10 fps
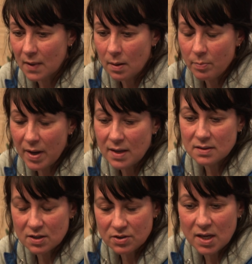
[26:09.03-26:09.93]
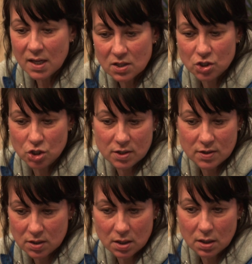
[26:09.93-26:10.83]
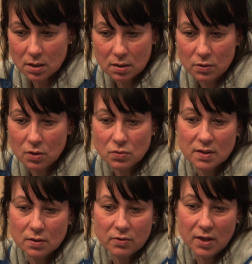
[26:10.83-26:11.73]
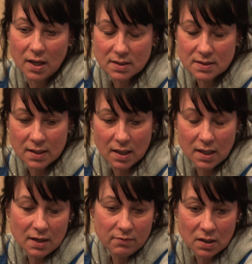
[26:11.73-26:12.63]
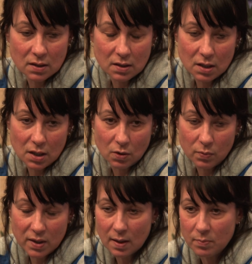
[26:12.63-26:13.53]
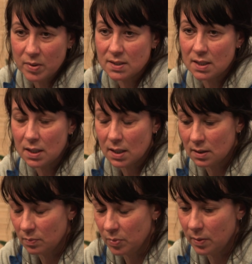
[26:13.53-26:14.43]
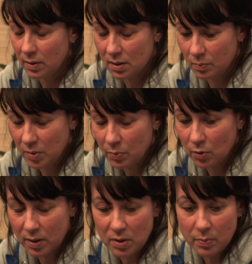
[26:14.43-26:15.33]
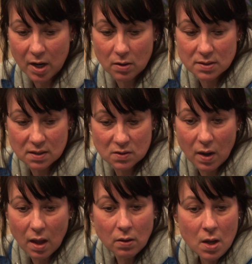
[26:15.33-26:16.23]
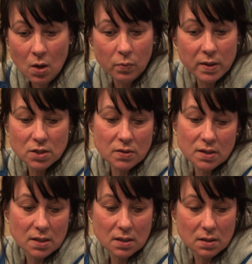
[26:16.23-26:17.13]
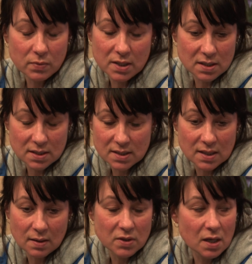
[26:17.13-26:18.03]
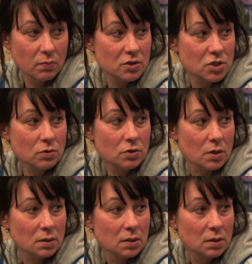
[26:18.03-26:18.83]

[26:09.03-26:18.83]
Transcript: But the thing is just those little things, and even, you know, we get busy and people can be parents as well. We did the same thing with children.